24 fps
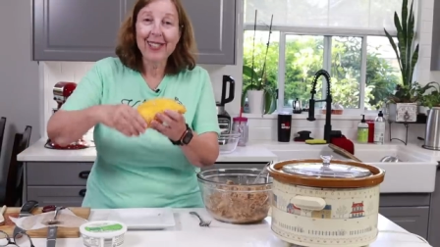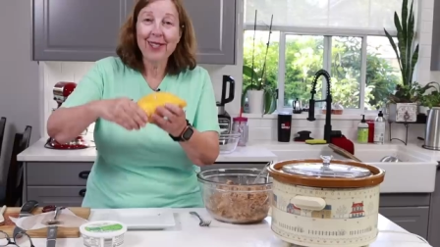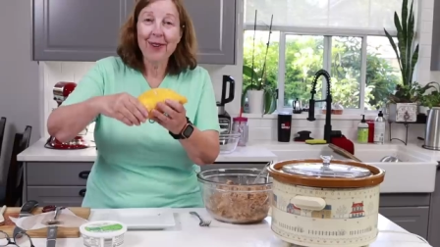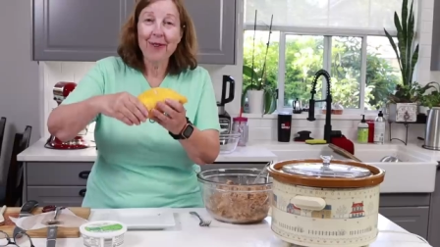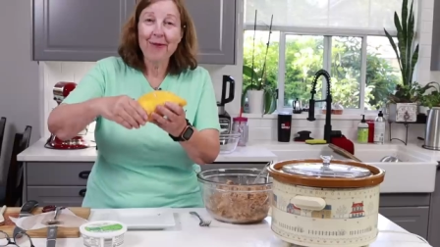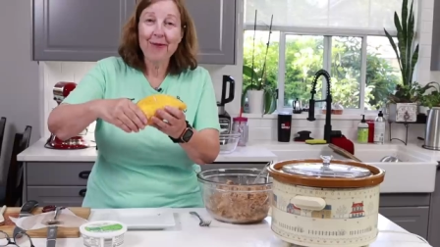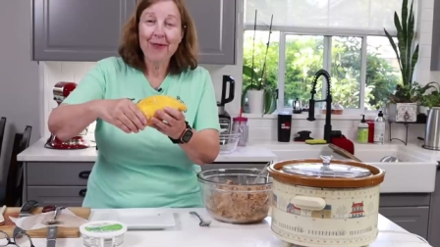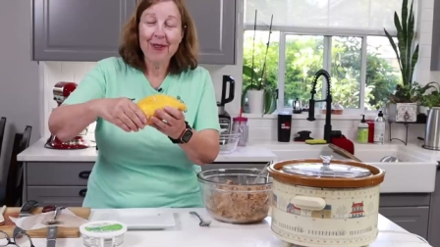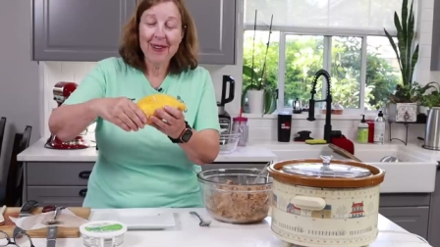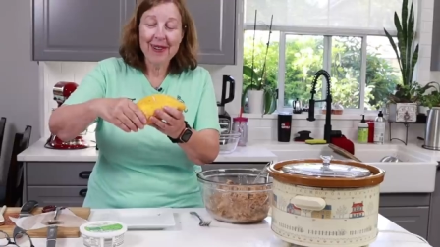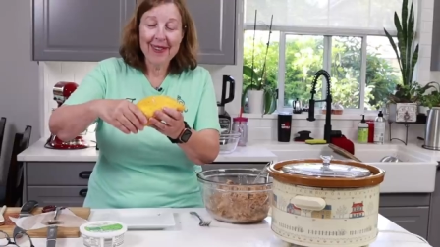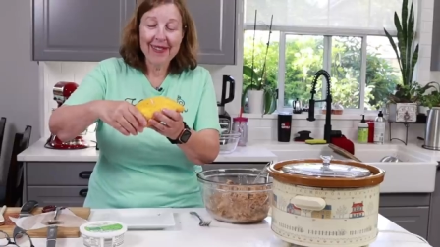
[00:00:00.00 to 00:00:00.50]

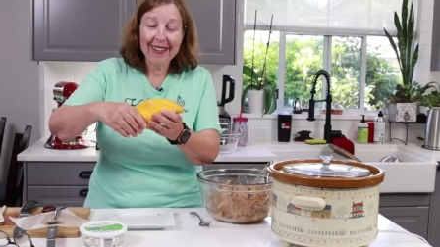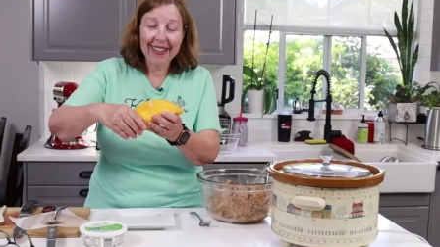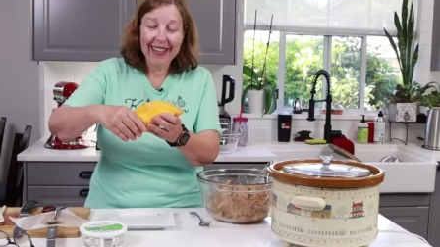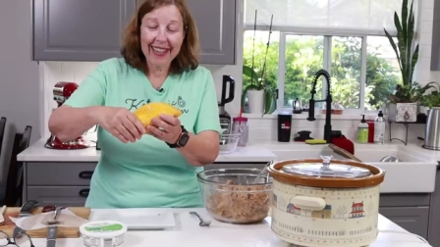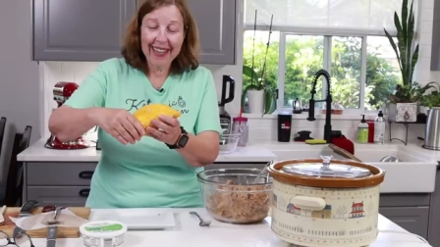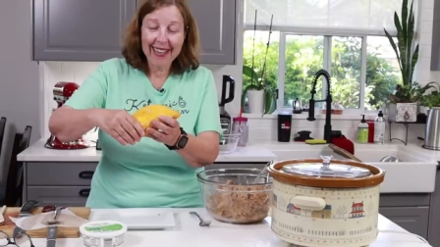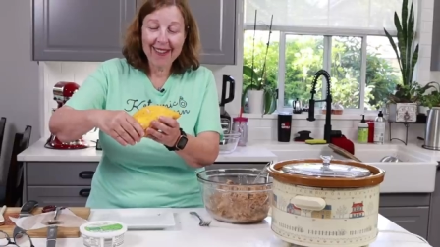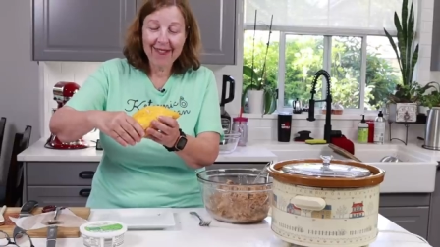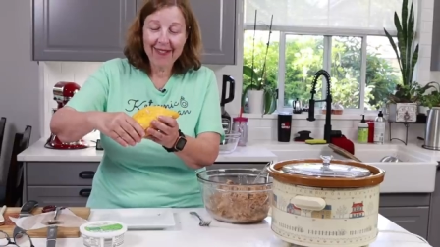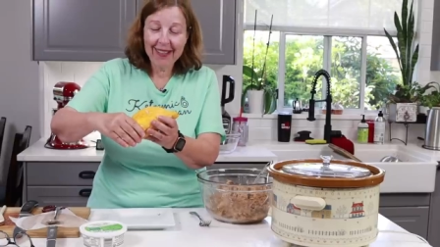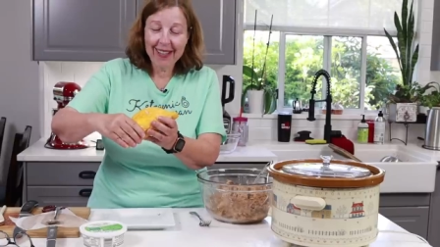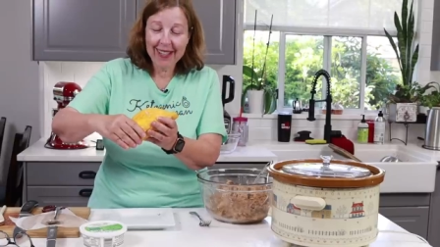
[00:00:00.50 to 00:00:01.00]
So I'm
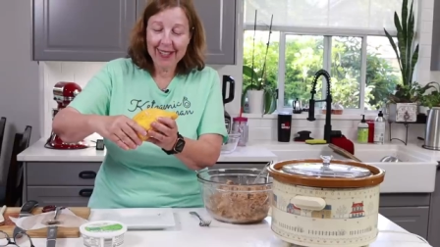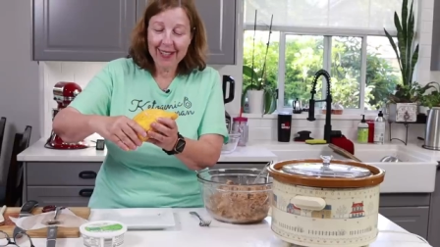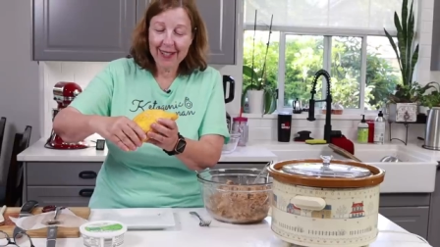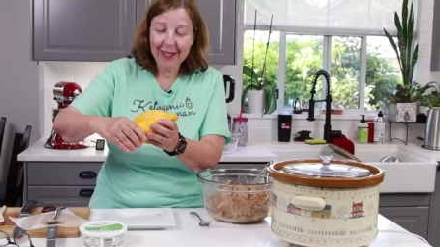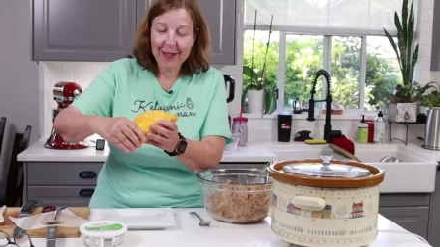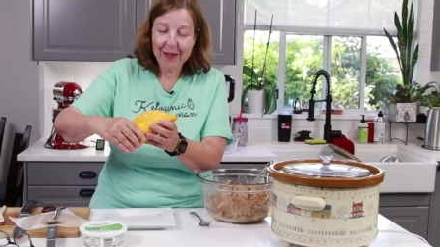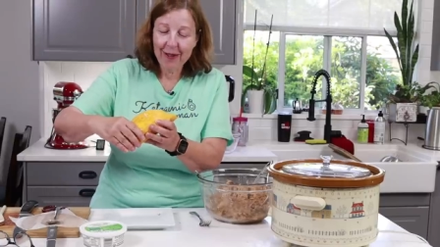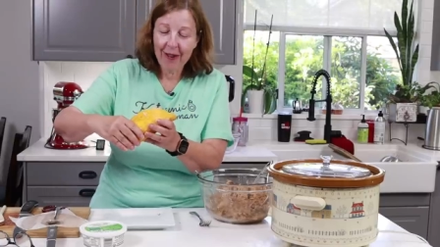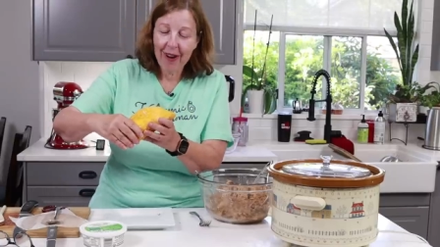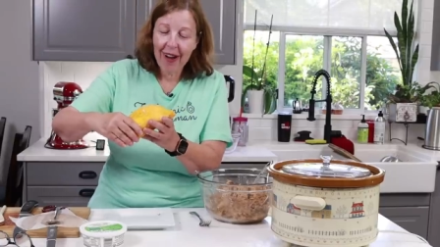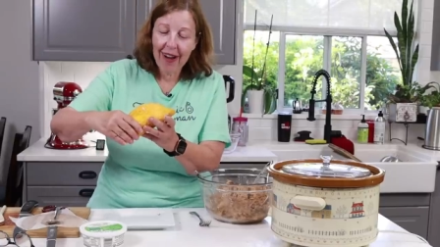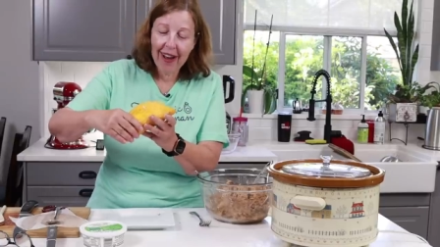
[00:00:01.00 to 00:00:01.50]
gonna give this
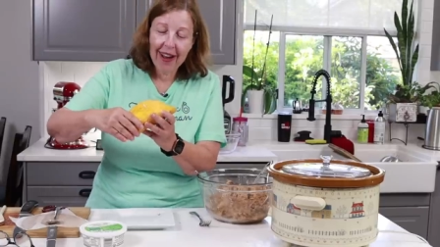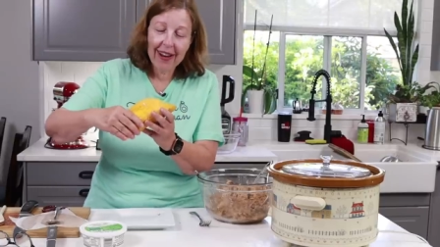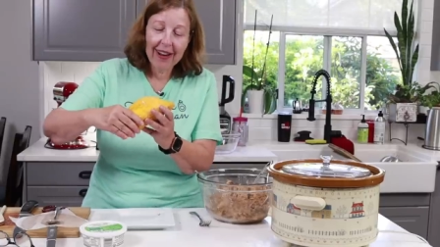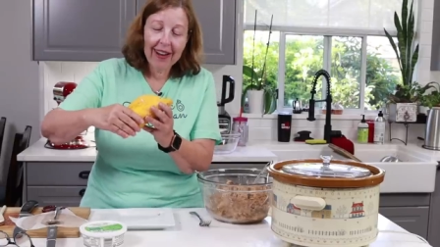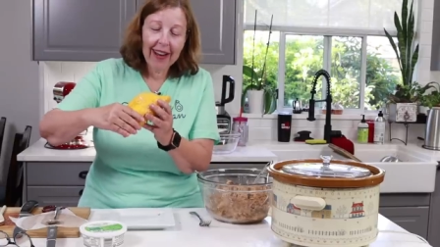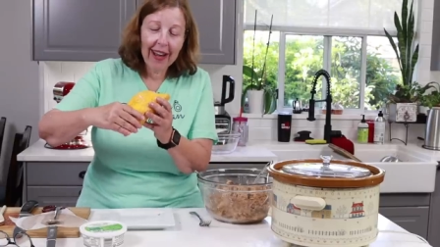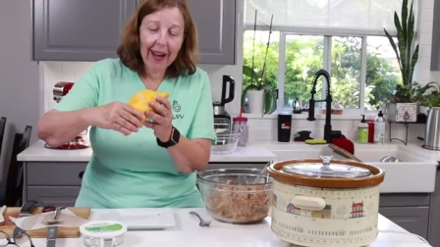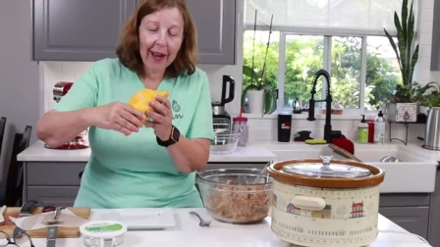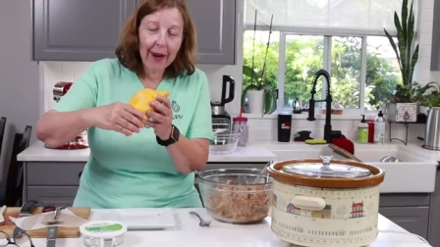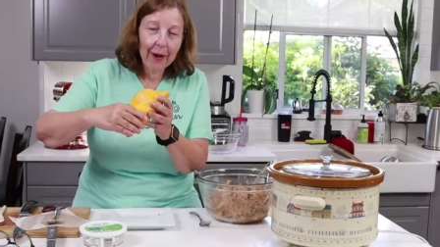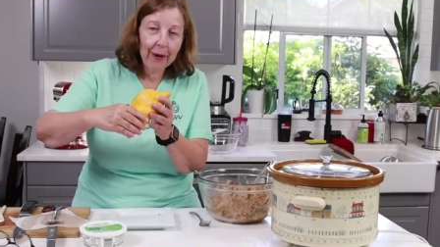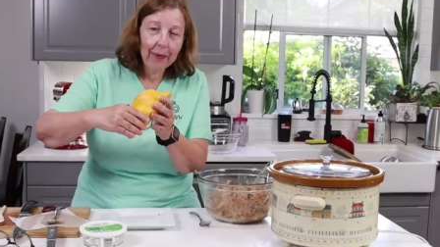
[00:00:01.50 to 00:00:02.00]
a try
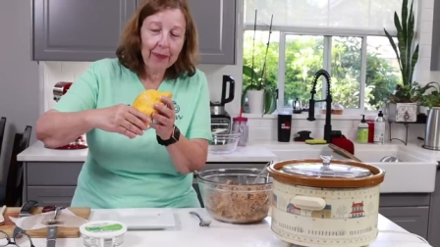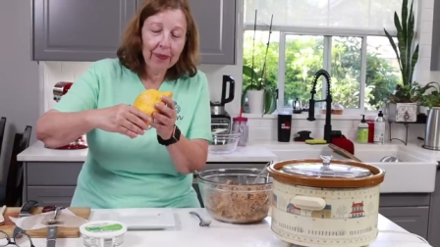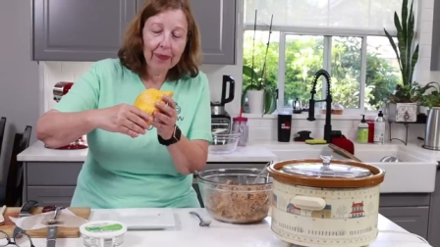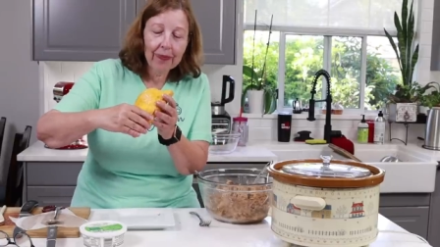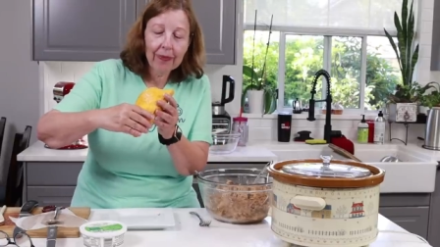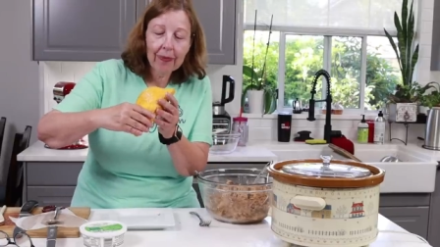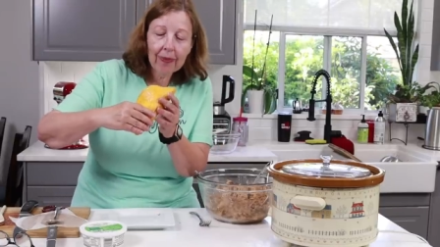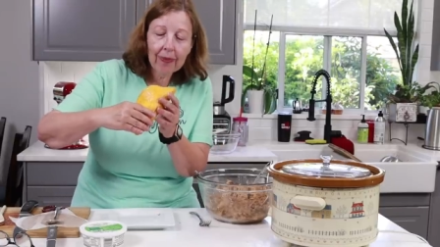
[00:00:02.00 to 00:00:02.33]
now.